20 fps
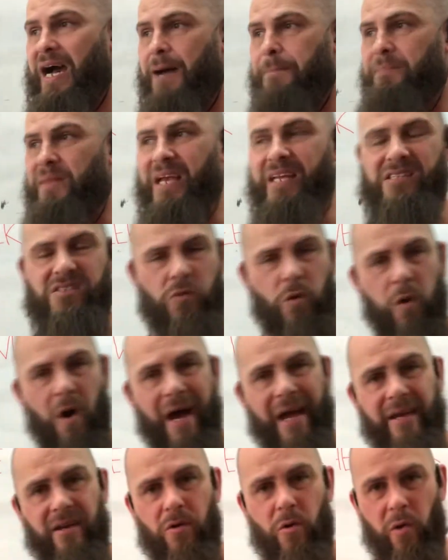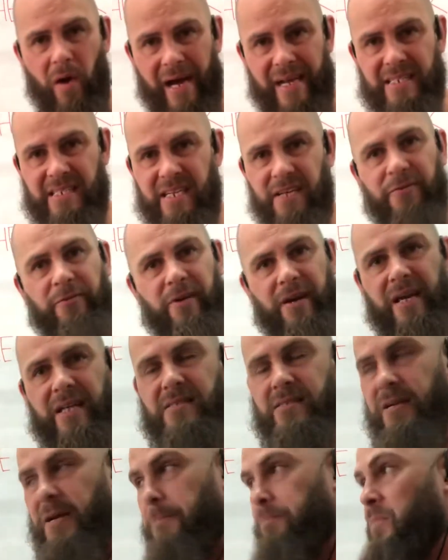it's quite different,
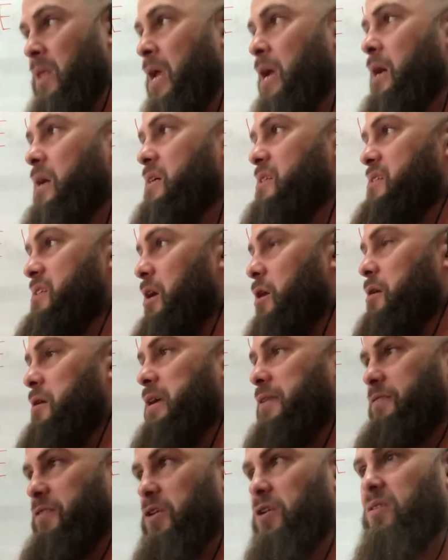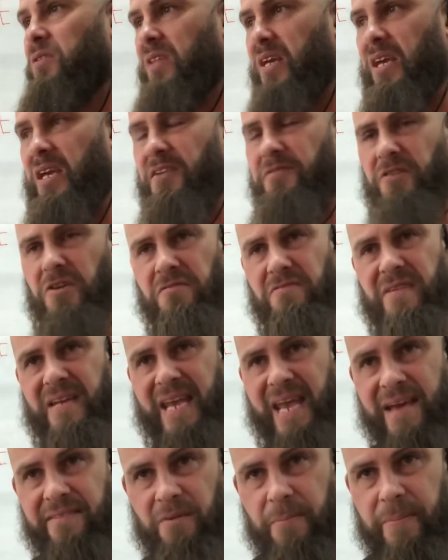isn't it? So if you've
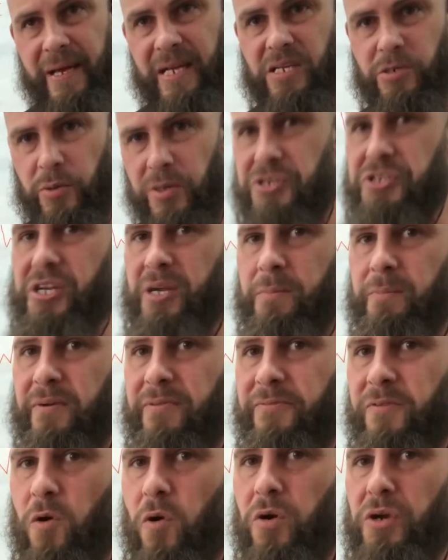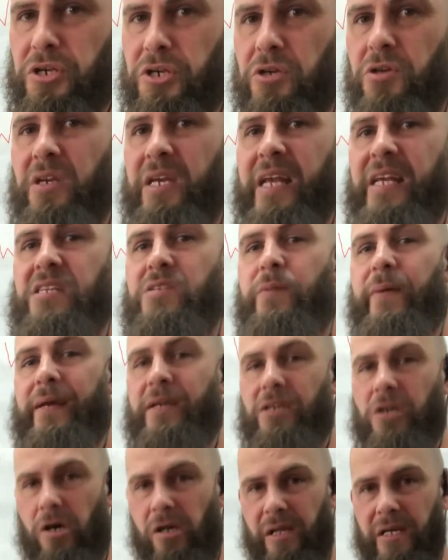never been to a gym before, you need to
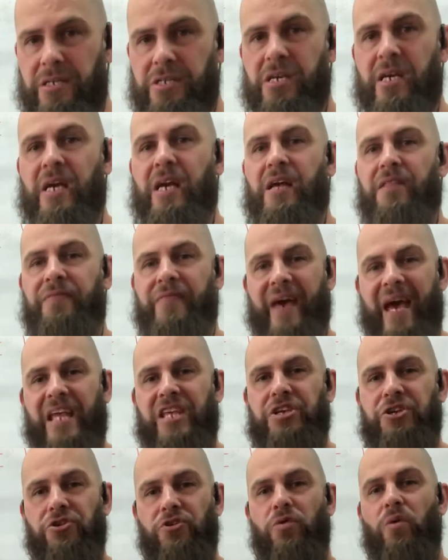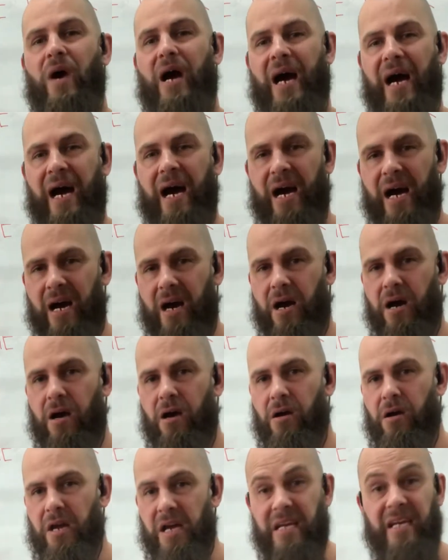acknowledge that you
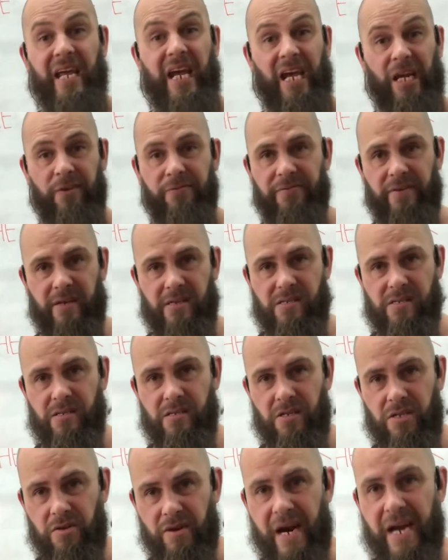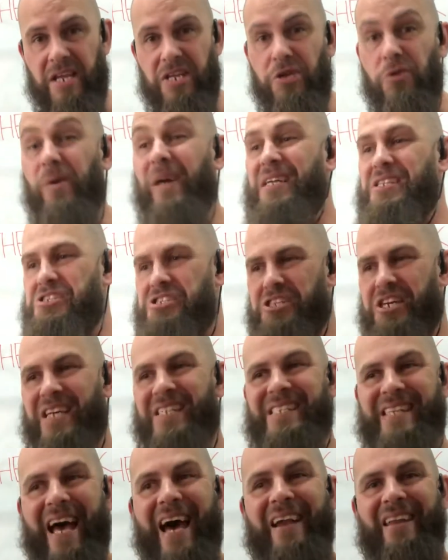are an infant, right? You are
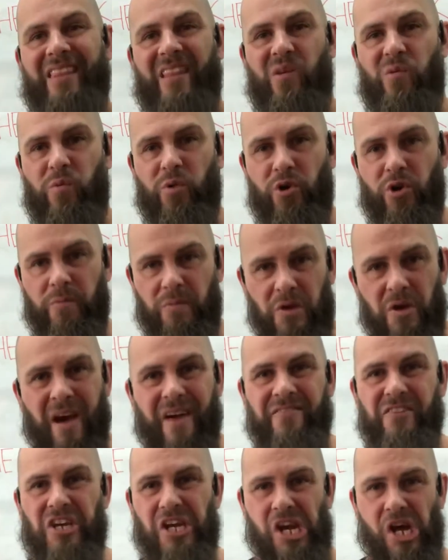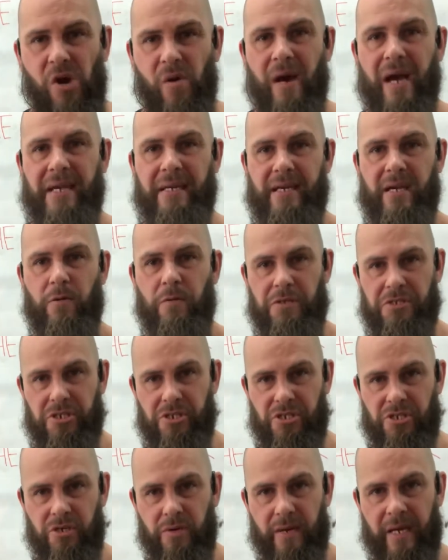just out of the womb, you have no idea what
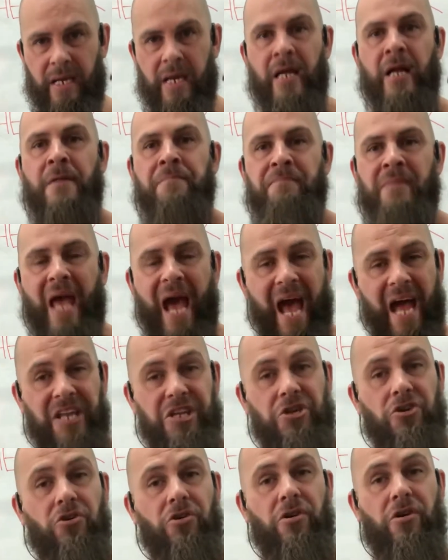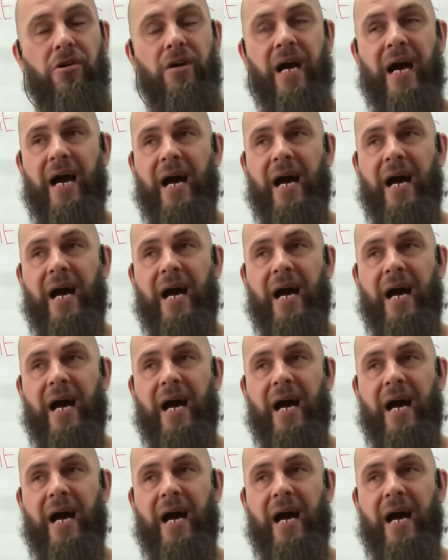you're doing, and you're